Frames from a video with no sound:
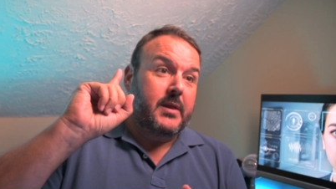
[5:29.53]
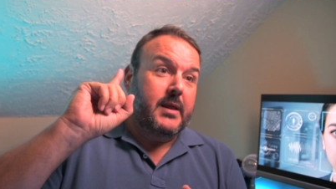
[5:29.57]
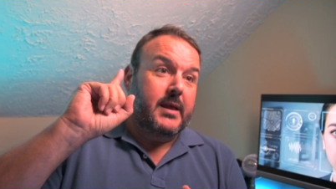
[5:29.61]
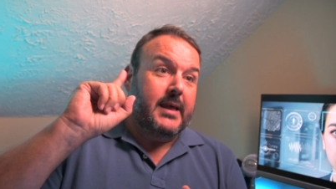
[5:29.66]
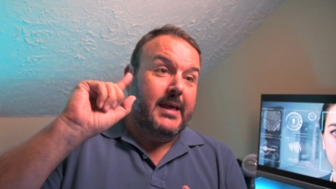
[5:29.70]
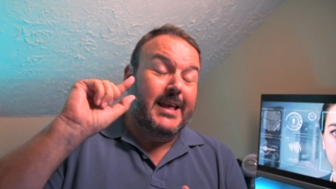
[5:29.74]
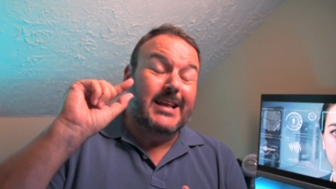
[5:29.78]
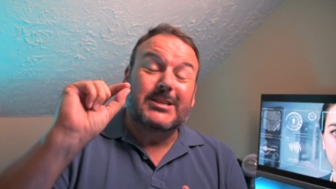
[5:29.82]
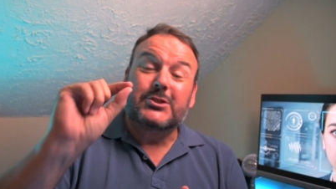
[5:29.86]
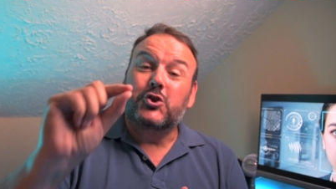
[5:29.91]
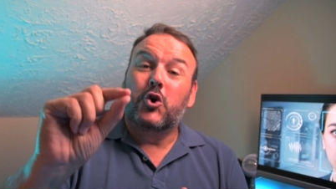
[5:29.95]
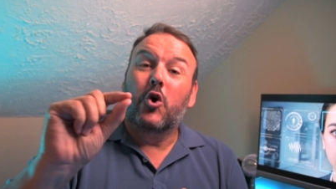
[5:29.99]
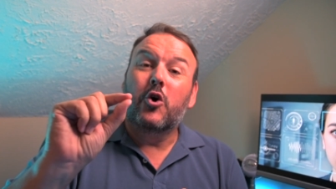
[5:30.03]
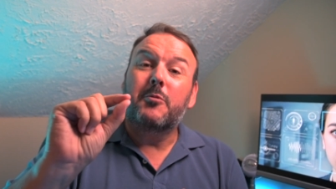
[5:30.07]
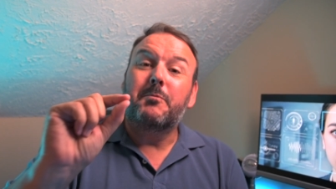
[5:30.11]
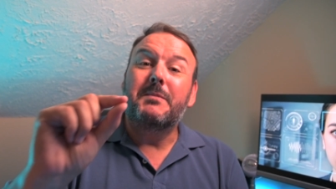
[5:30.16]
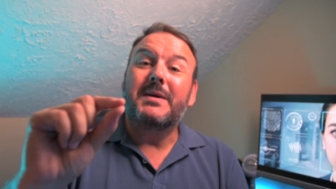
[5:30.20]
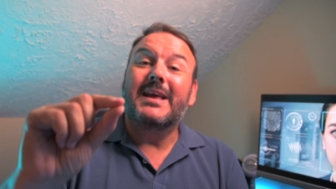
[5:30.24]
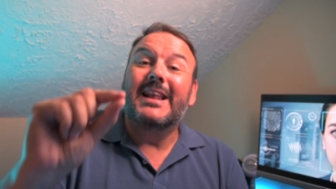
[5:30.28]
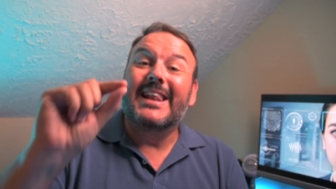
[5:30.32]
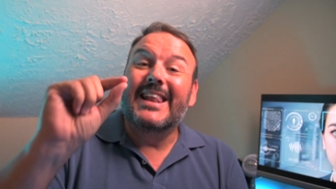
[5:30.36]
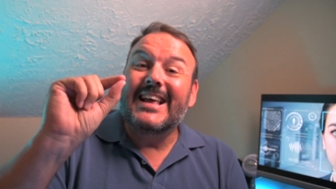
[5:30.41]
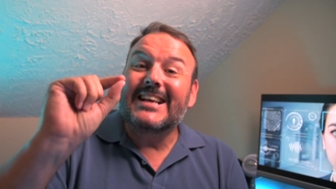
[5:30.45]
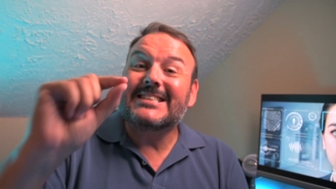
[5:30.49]
it took me
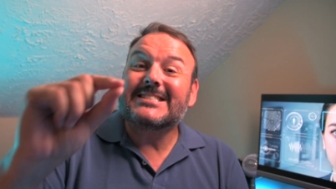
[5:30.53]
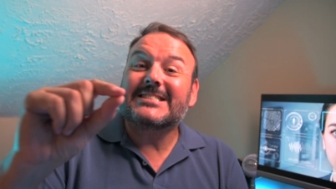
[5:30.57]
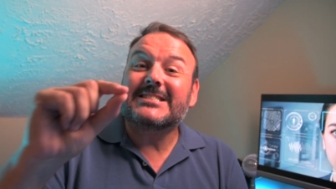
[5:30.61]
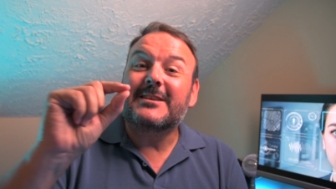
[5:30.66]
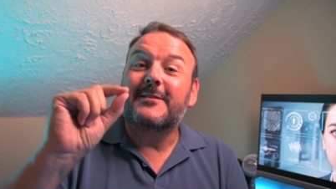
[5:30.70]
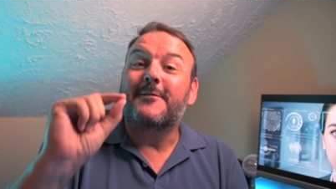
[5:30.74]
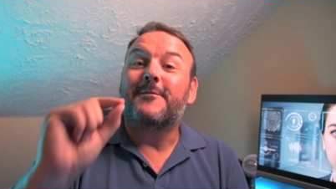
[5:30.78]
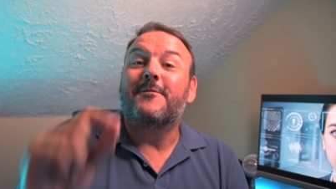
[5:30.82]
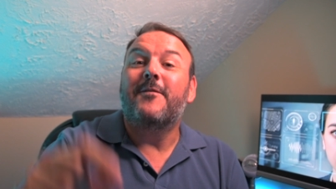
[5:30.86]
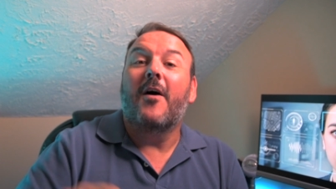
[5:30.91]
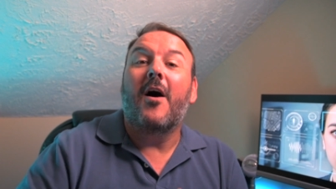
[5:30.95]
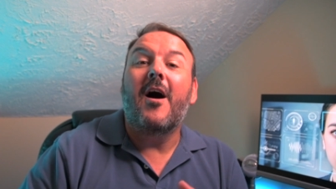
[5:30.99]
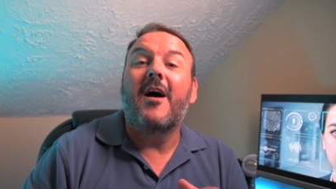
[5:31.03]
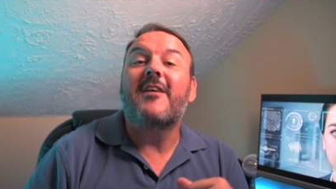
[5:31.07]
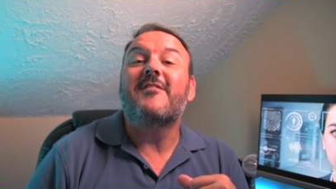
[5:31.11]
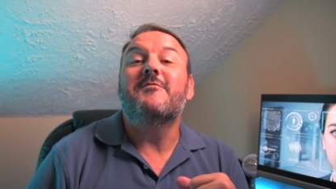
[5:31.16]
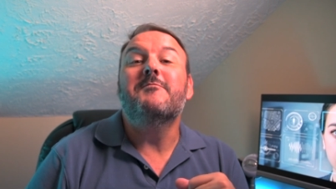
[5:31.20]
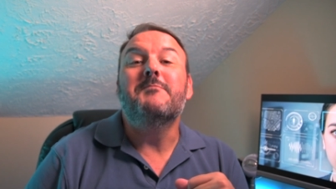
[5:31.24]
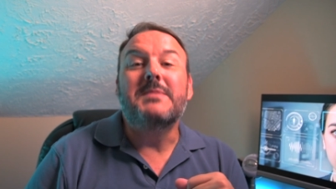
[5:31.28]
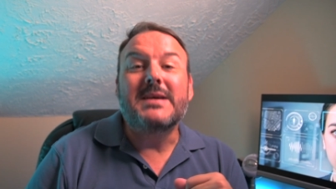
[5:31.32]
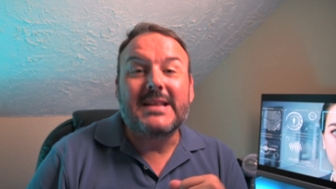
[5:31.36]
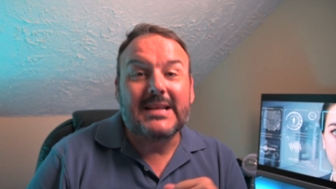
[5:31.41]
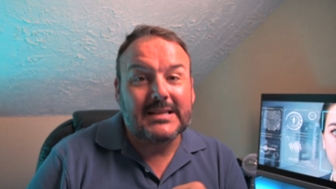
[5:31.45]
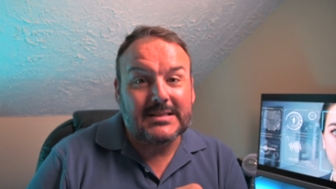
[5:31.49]
less than 5
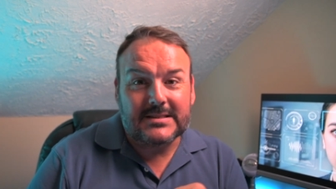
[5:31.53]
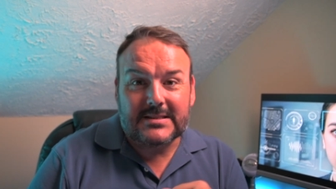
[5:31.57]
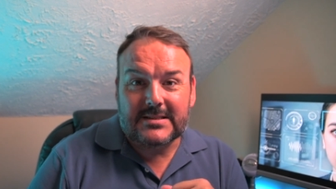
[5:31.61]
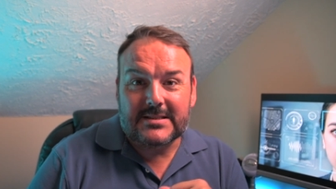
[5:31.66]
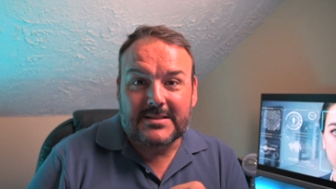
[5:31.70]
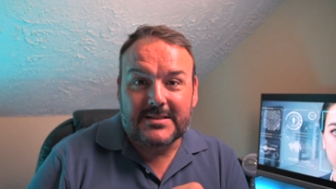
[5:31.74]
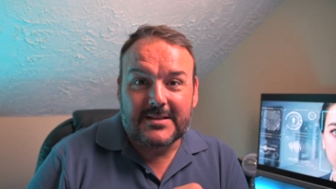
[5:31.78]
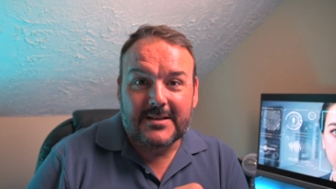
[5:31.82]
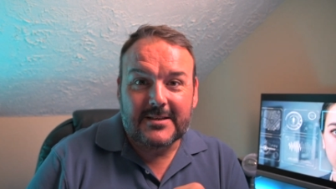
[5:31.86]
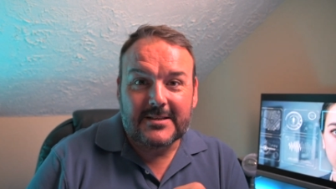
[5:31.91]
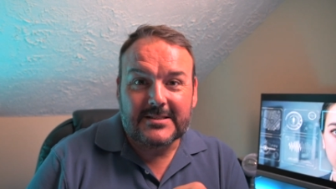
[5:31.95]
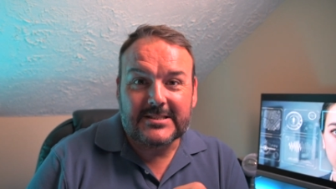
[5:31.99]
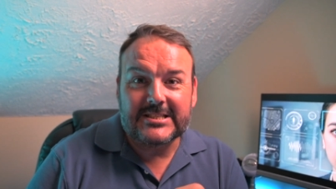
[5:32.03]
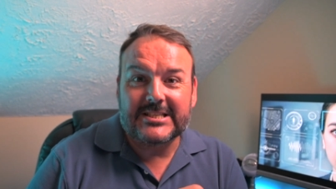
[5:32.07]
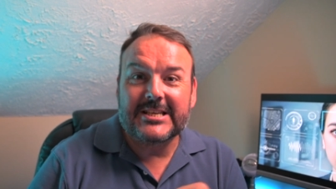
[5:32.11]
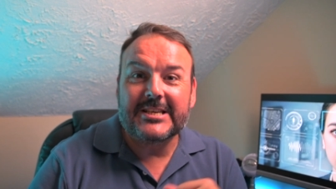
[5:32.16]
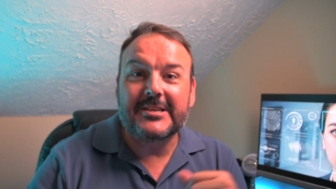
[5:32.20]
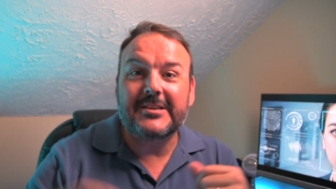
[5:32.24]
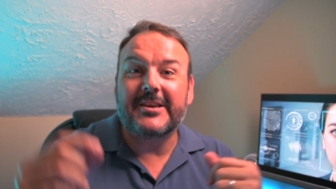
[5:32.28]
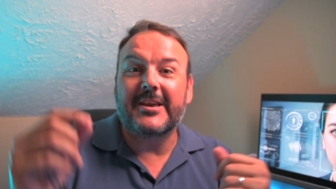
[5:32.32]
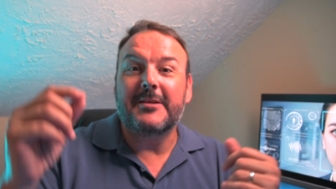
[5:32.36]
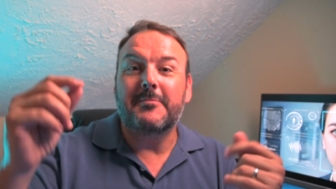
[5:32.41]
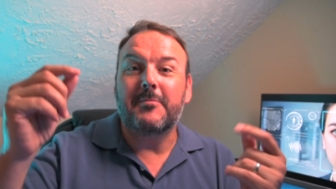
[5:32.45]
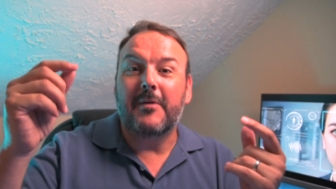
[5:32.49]
minutes to
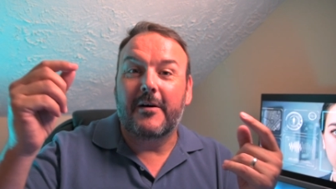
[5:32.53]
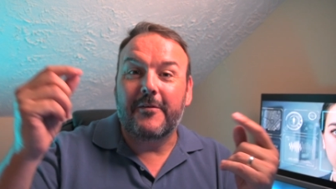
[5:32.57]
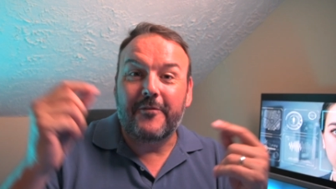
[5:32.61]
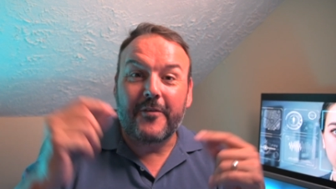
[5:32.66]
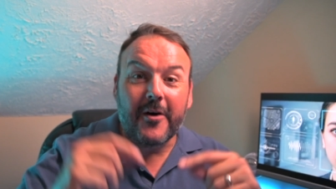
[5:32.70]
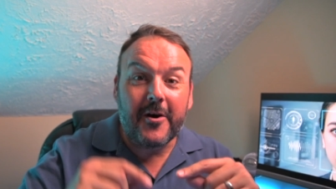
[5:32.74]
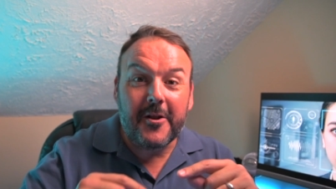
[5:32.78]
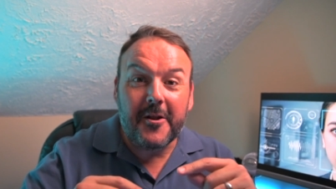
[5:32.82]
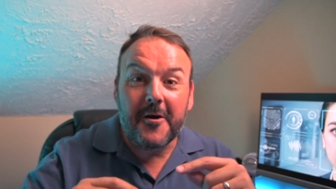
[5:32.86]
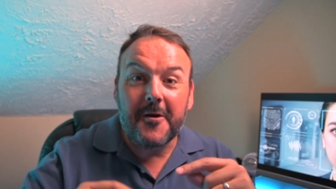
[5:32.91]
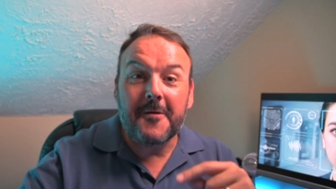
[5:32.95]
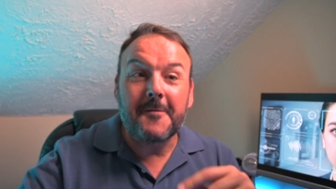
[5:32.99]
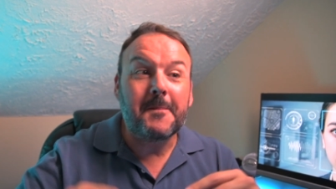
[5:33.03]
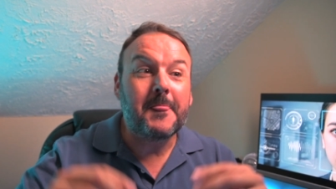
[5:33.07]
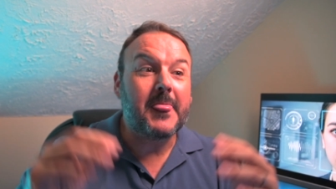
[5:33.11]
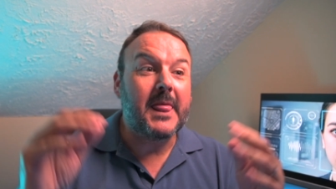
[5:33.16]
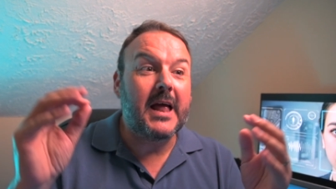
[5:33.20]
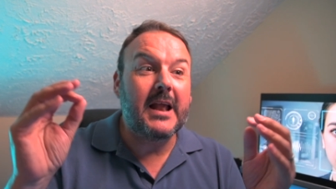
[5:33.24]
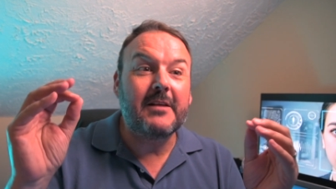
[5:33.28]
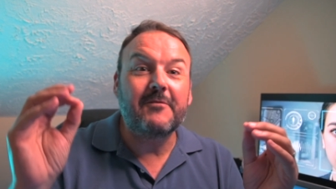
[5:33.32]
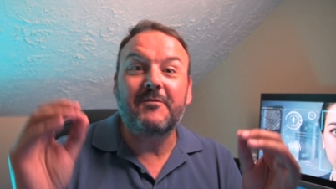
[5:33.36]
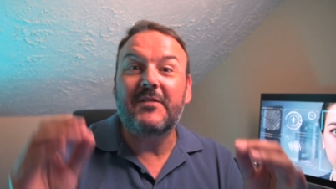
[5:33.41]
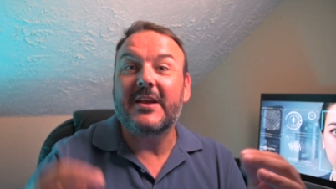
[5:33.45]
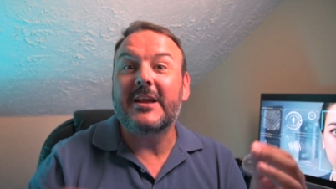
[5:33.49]
get my photo
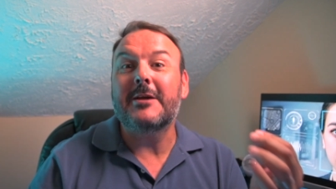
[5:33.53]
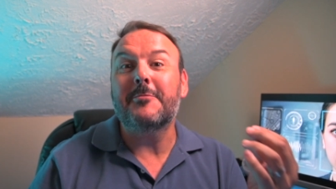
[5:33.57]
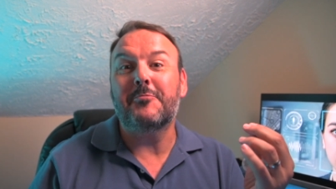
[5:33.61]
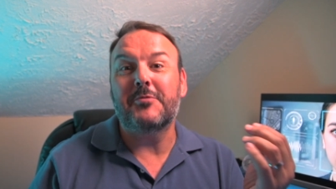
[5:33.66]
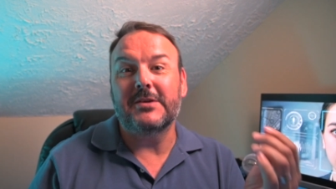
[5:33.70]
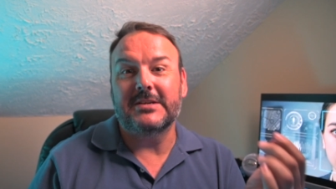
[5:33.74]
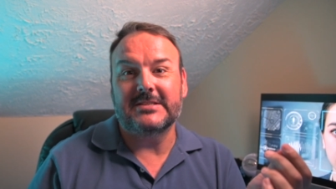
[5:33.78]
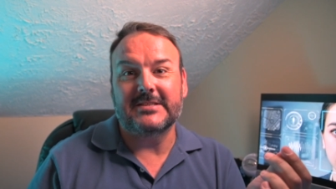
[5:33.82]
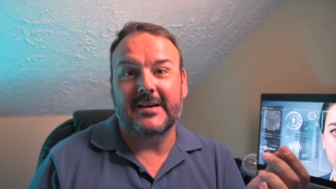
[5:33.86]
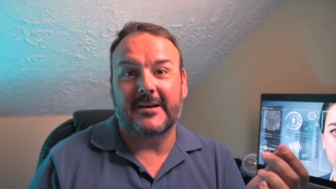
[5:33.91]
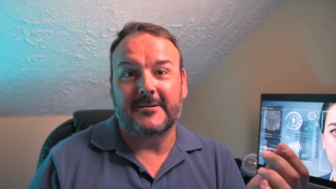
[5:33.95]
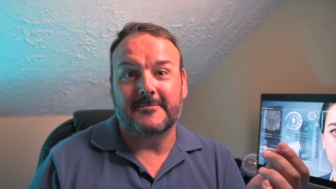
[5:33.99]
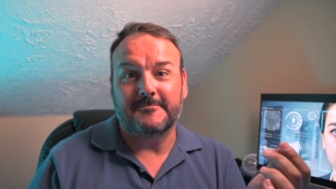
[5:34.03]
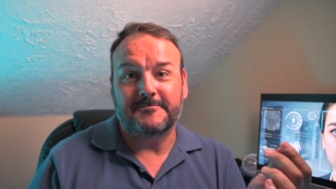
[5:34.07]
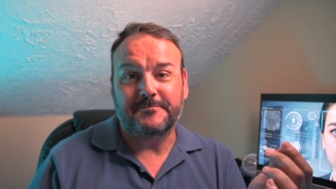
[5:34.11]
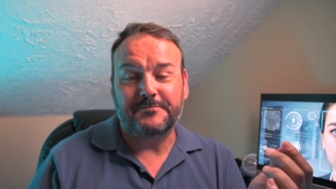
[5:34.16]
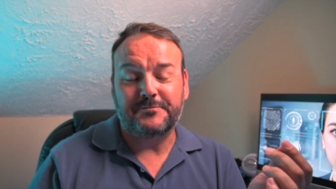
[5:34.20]
and fingerprint done.